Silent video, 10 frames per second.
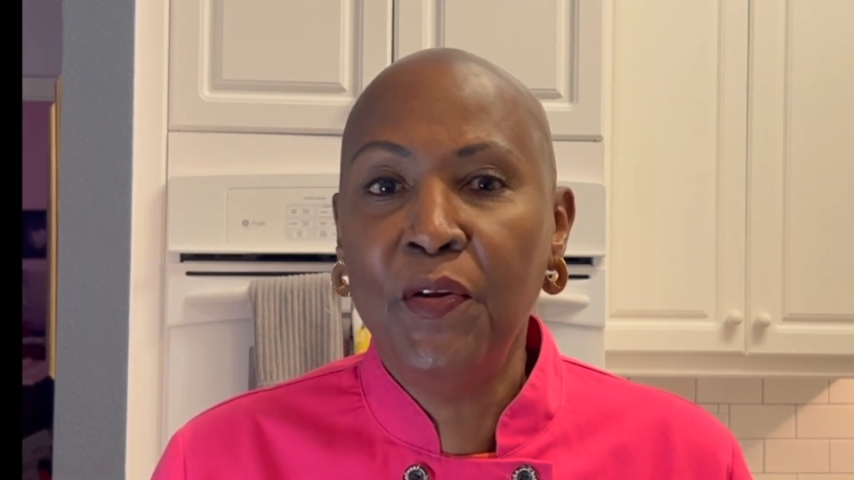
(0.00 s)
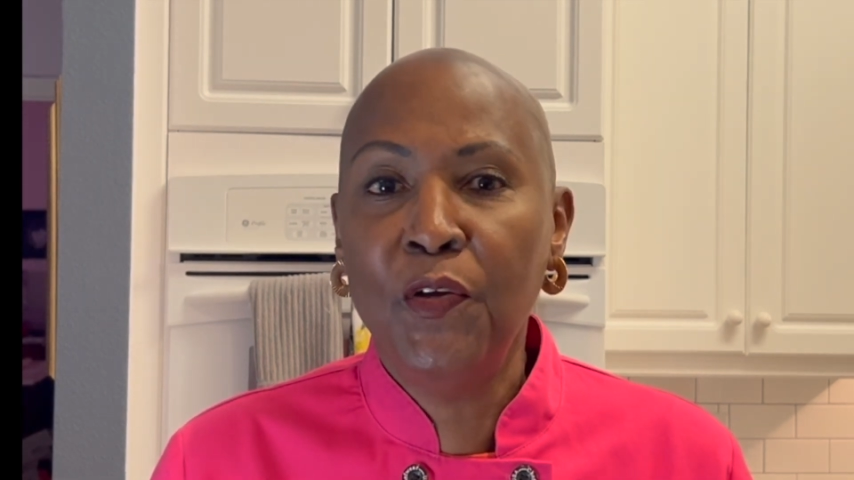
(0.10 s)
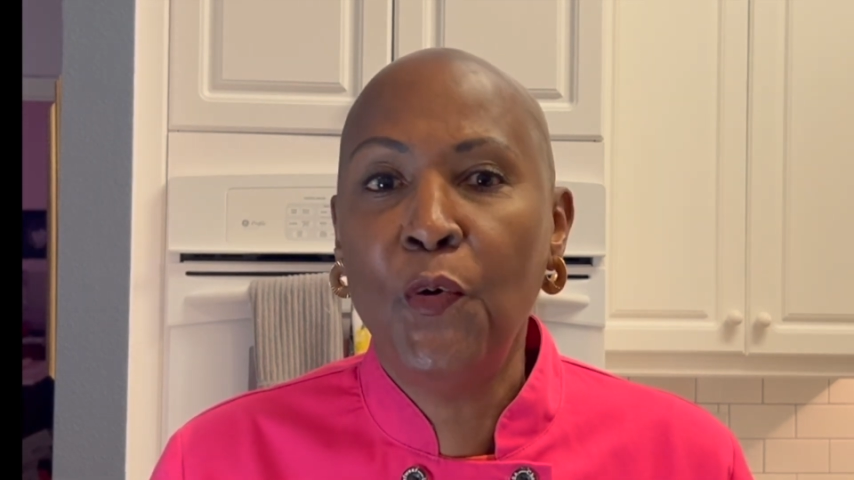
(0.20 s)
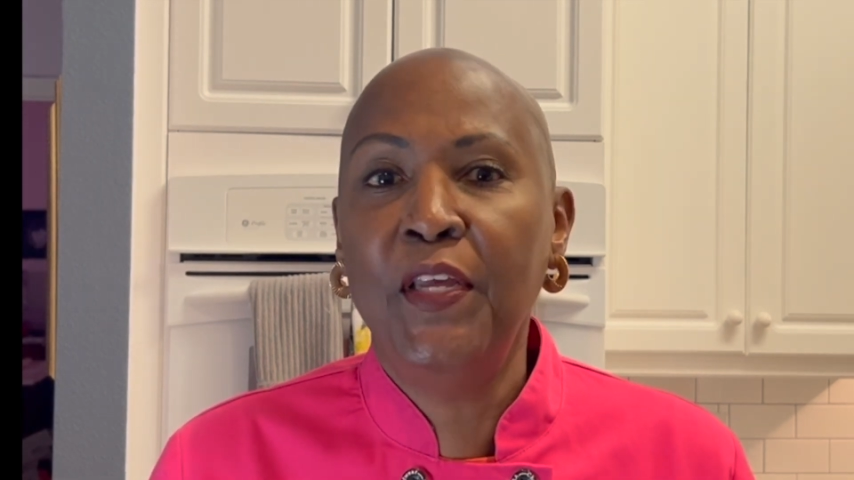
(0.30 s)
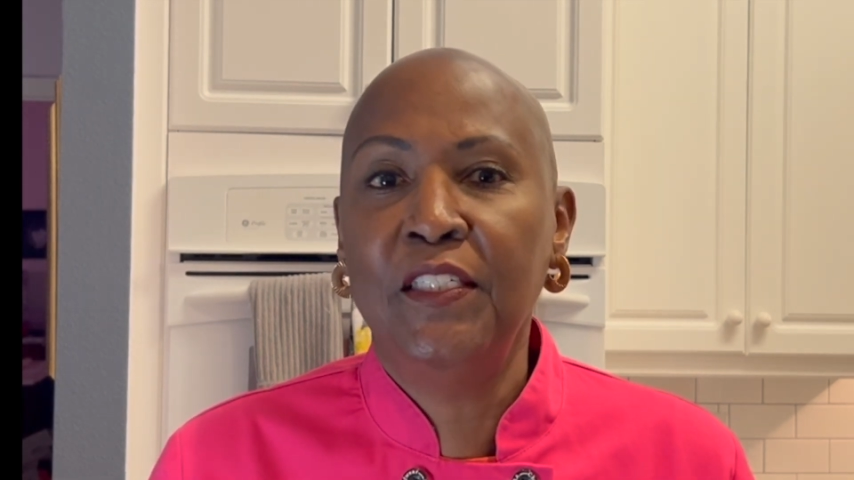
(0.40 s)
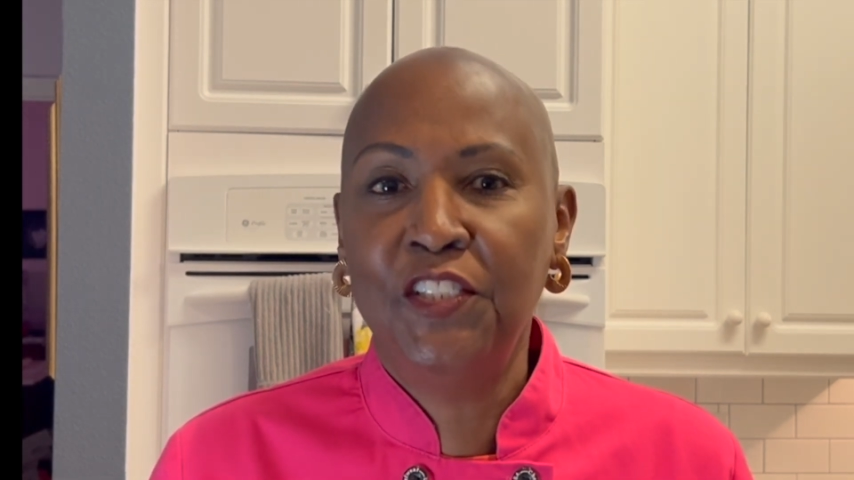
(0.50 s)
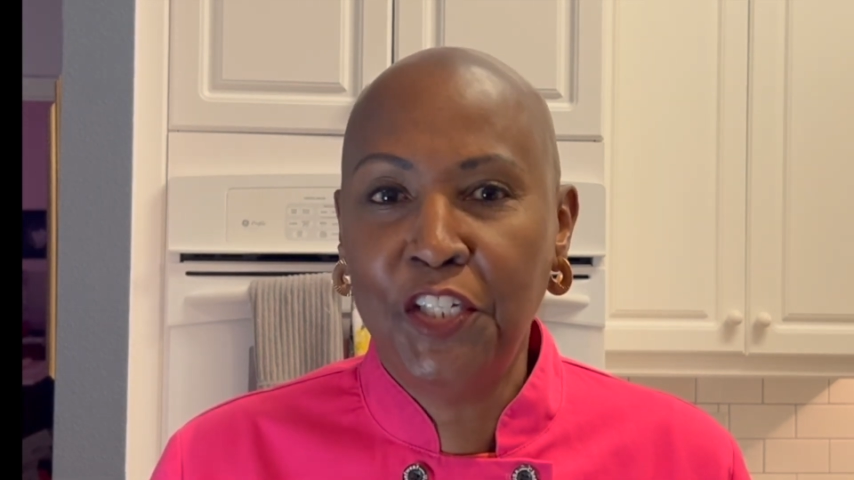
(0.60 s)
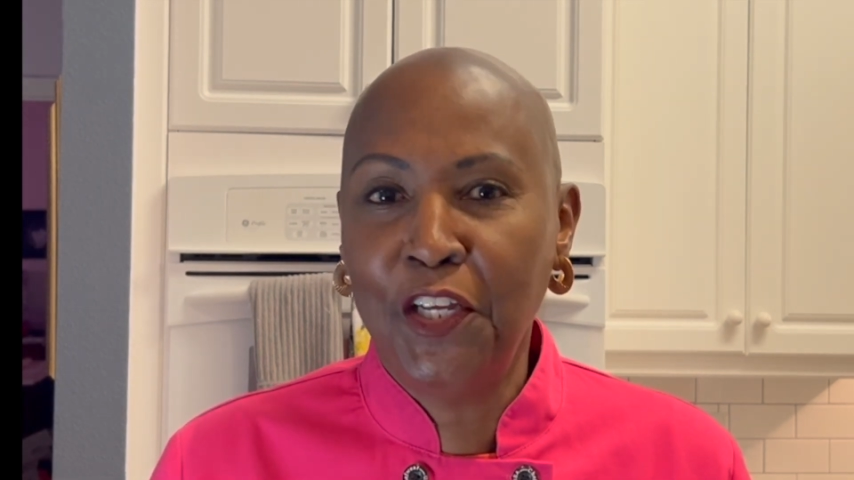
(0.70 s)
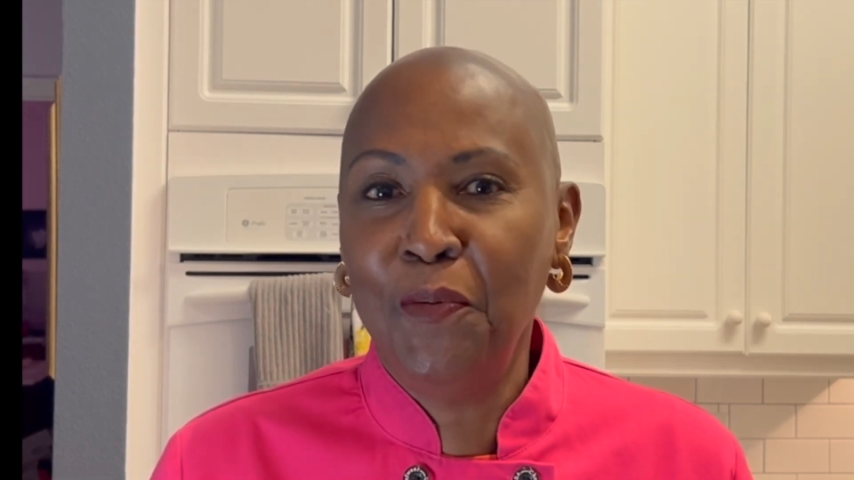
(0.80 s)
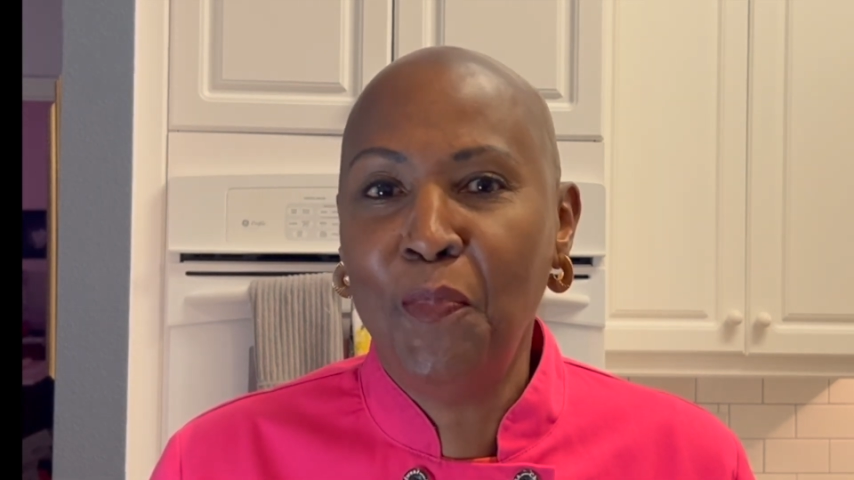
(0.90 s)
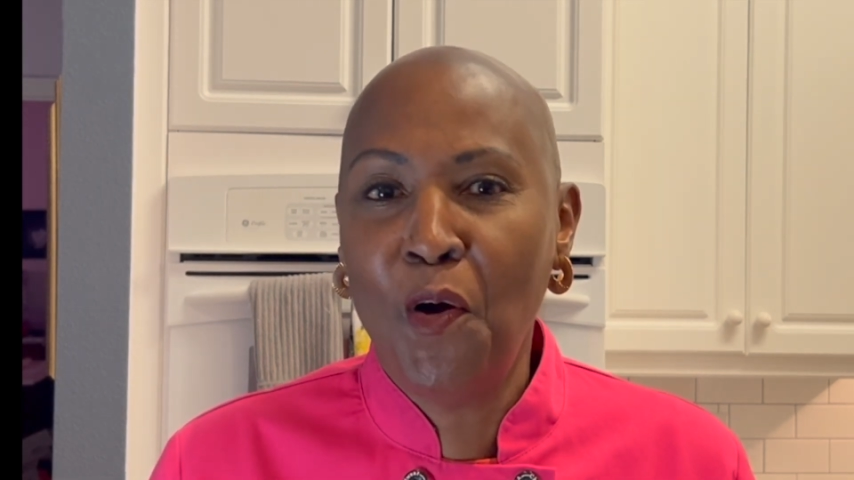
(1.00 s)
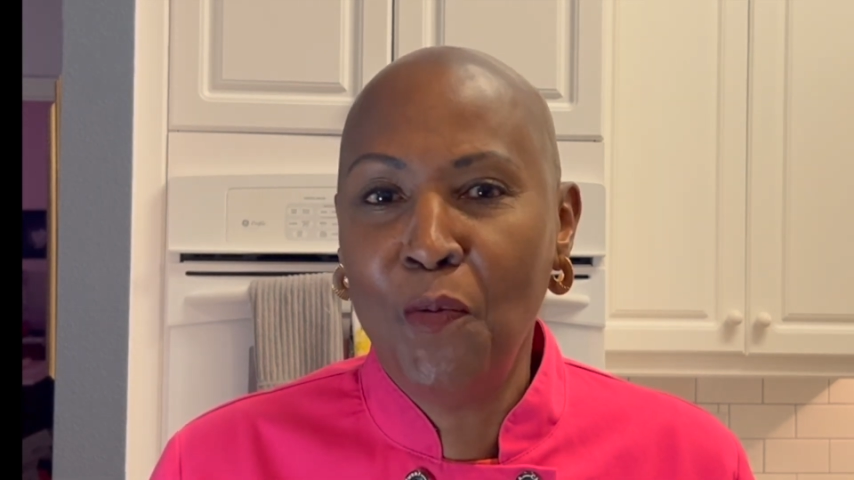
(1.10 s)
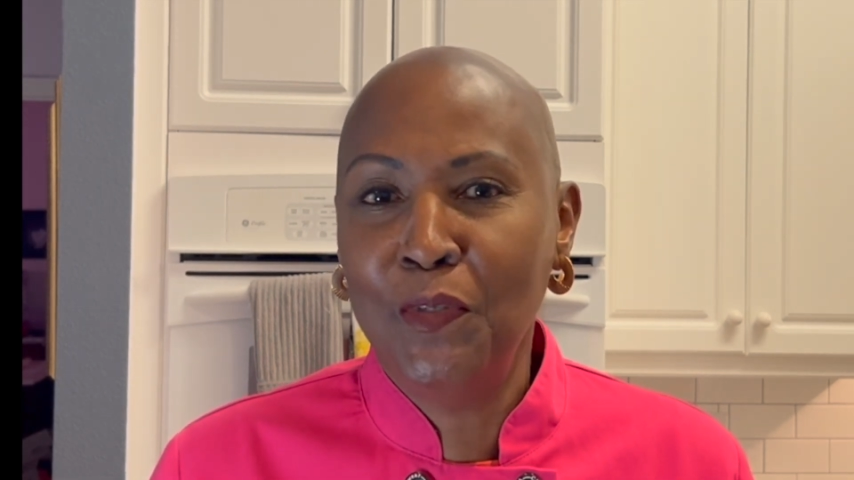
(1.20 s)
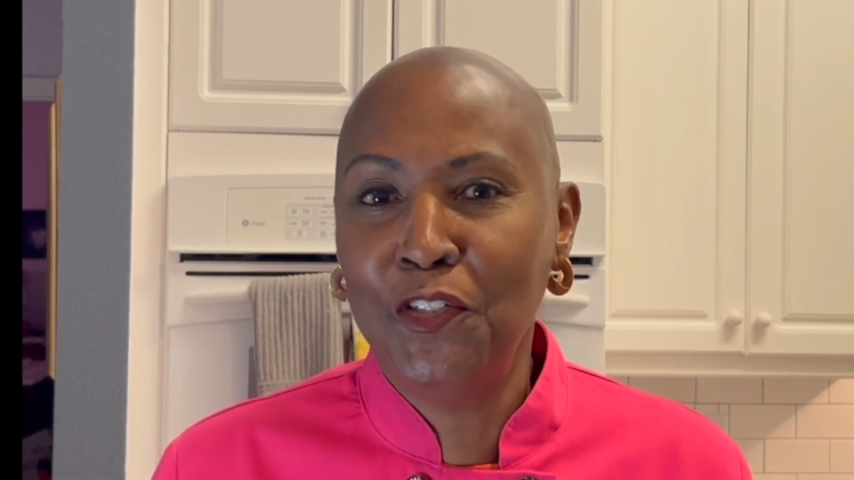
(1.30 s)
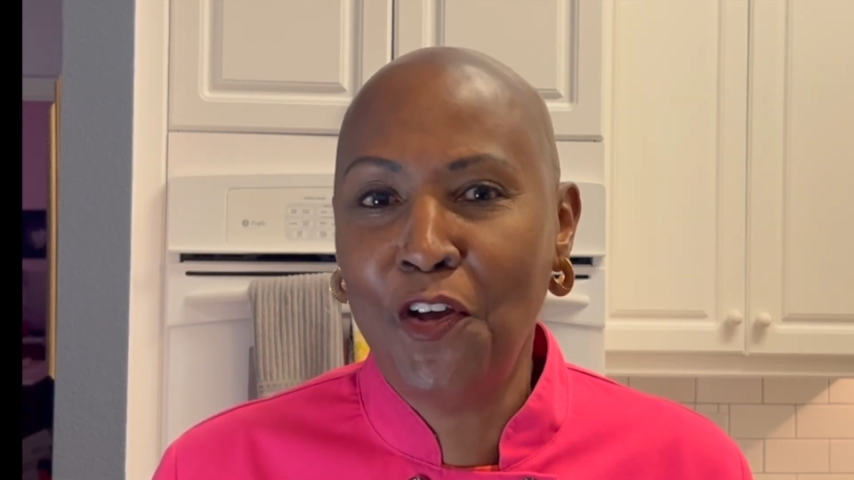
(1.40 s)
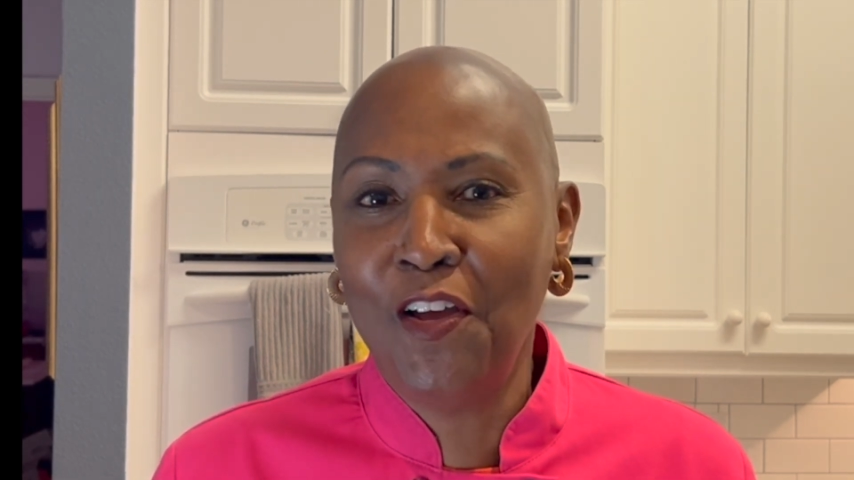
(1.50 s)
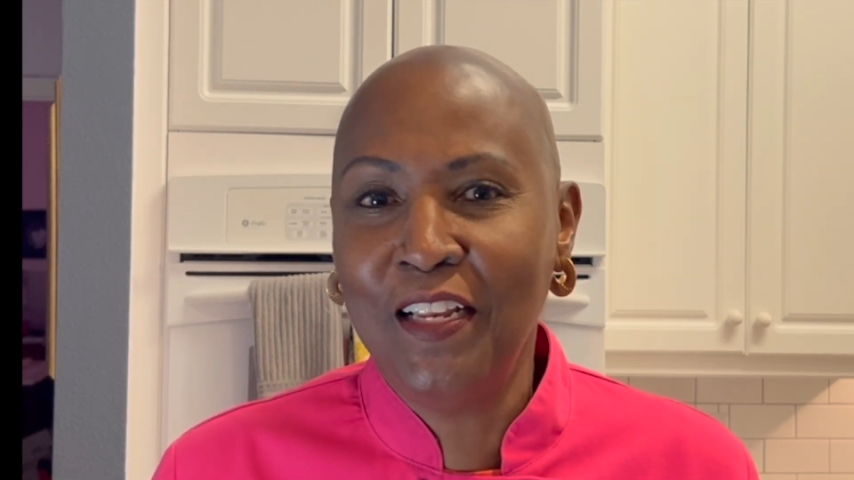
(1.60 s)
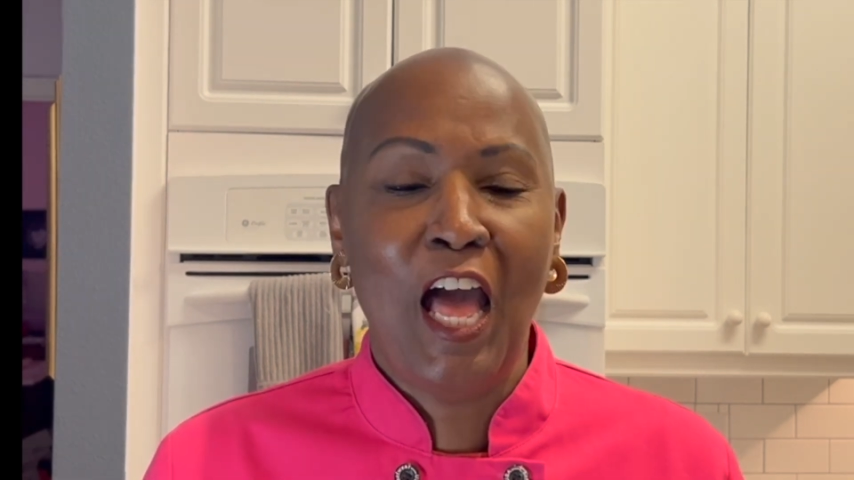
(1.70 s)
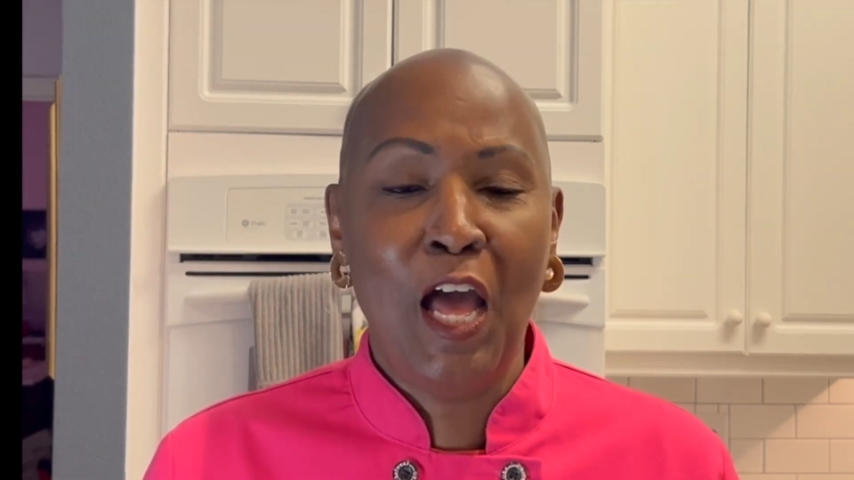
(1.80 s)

quick chicken parmesan.